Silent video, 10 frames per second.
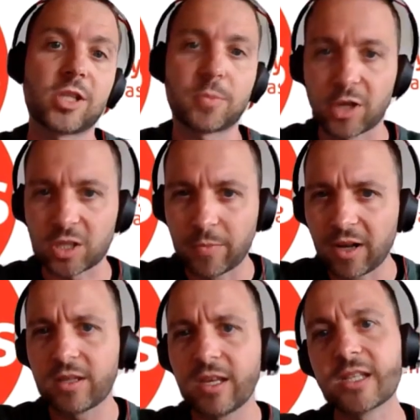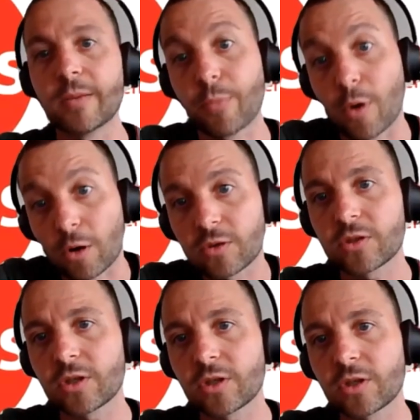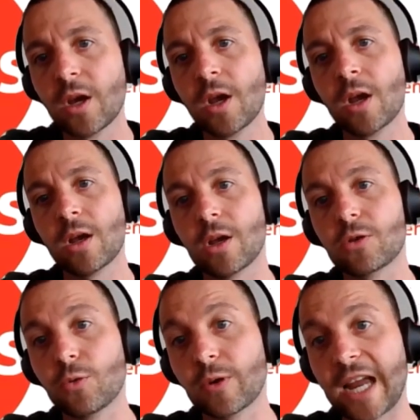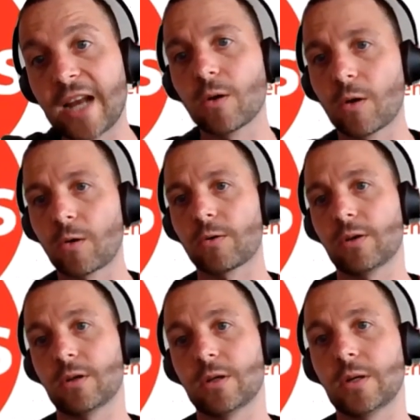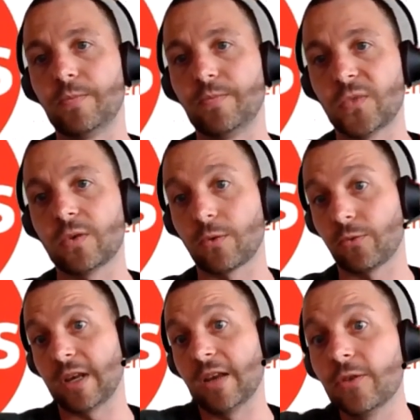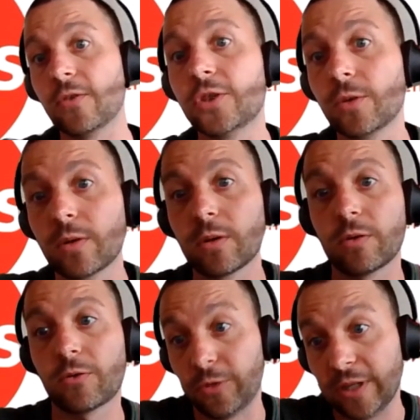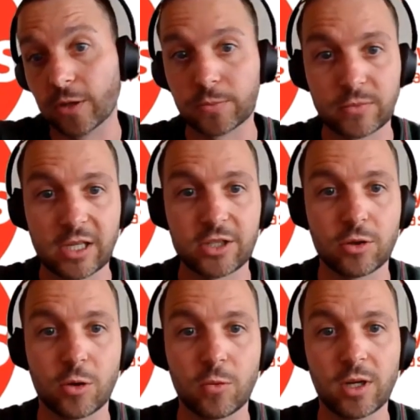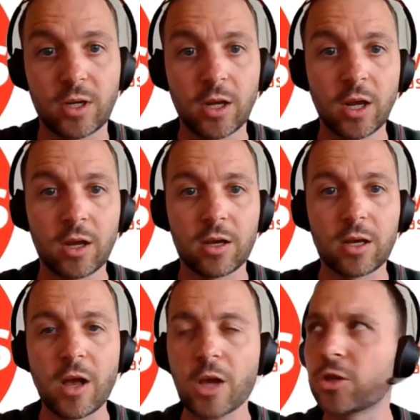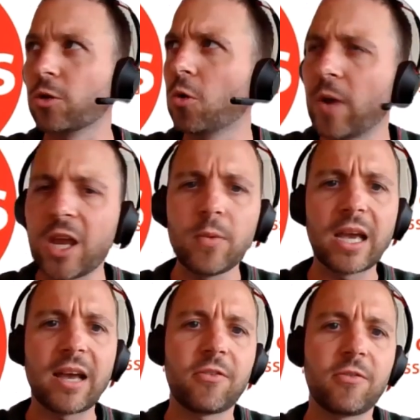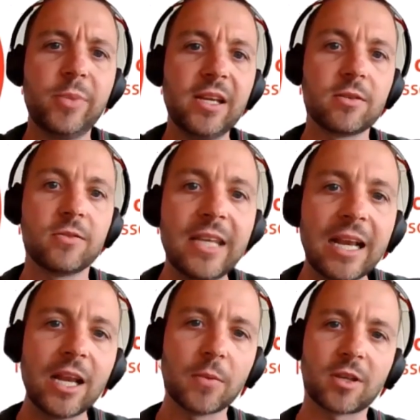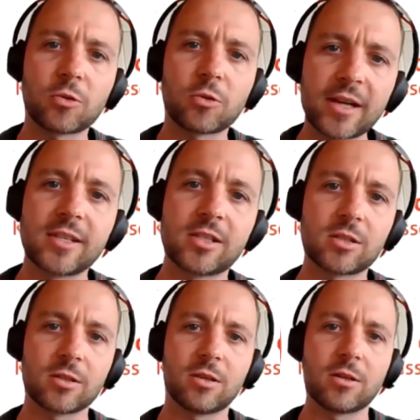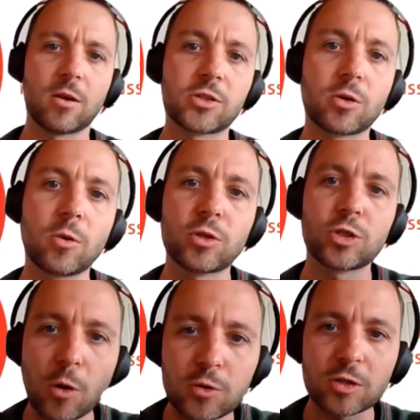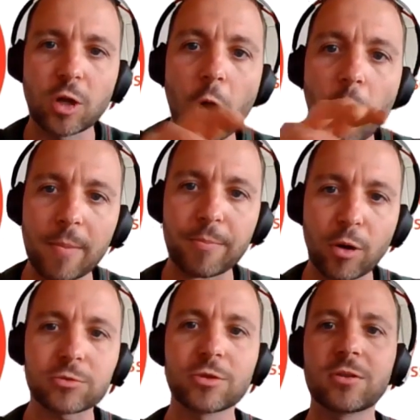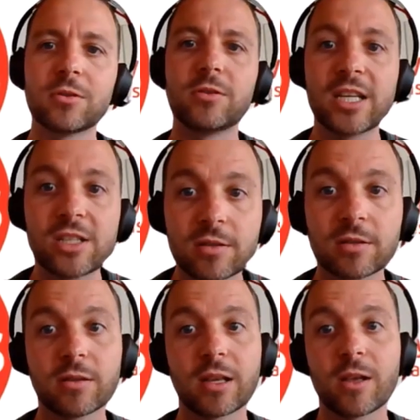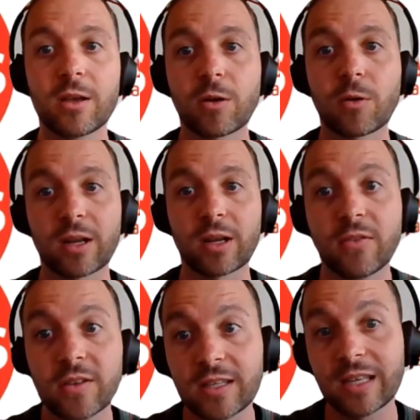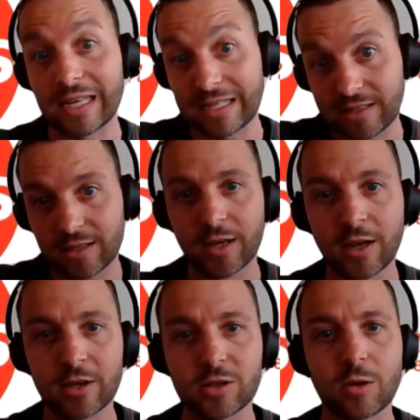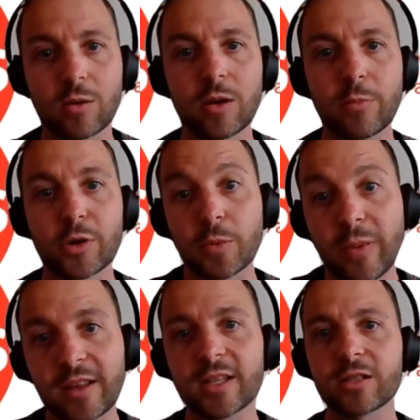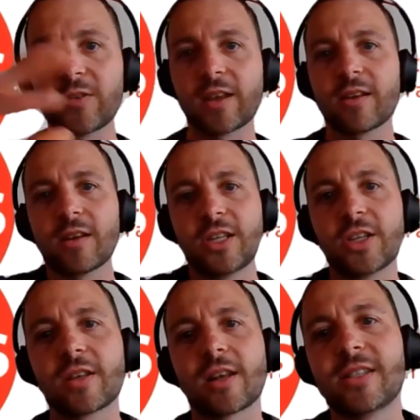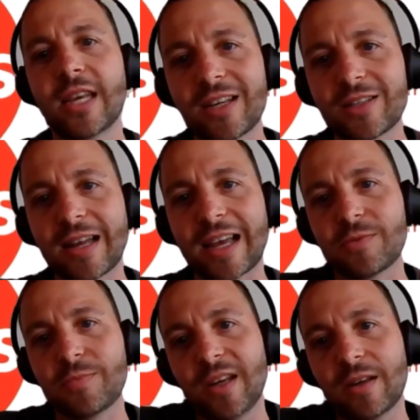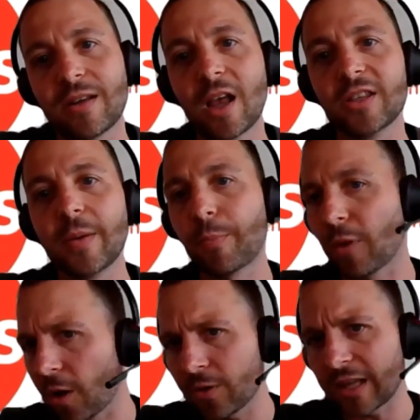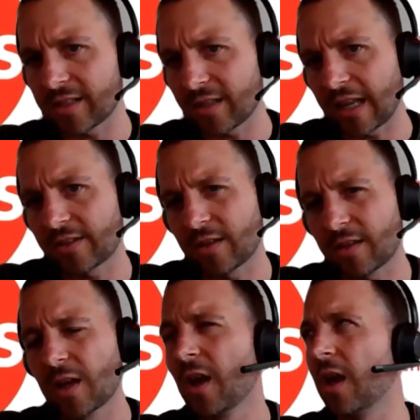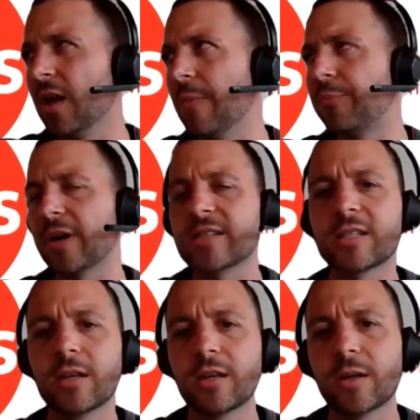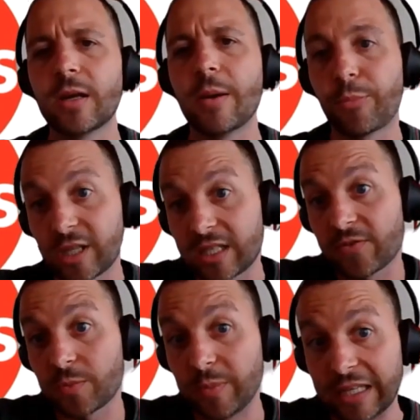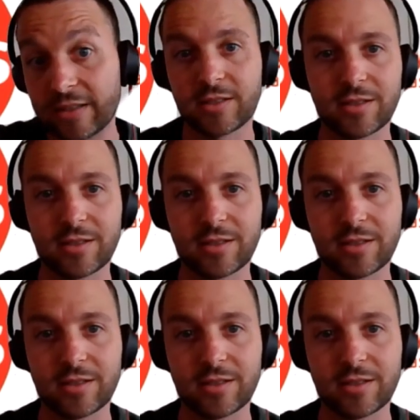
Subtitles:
responsibility is important to regain our individual freedom, as you know. So the way we have been dealing with the crisis also shows us how important the digital connectivity is. So possibilities of the digitalization has been deployed at an impressive speed.